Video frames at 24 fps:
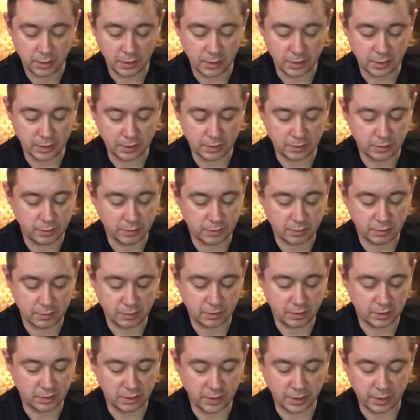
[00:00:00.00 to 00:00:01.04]
and it
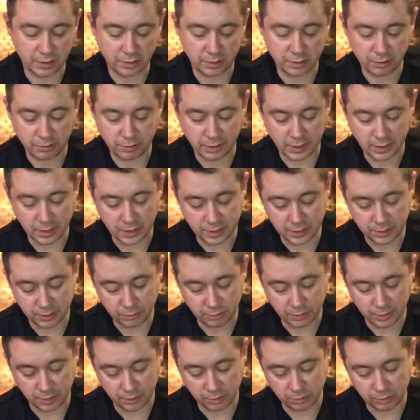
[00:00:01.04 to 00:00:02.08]
sticks directly.
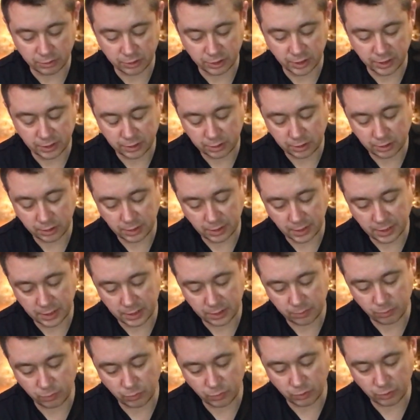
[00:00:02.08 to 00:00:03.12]
You cannot change it
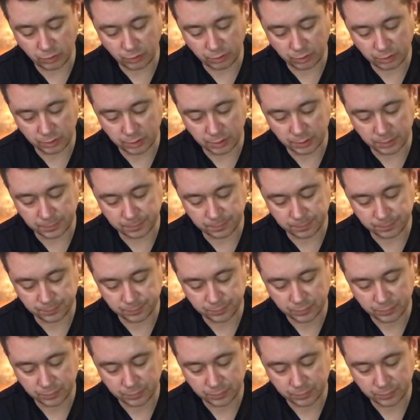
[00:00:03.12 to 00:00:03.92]
anymore.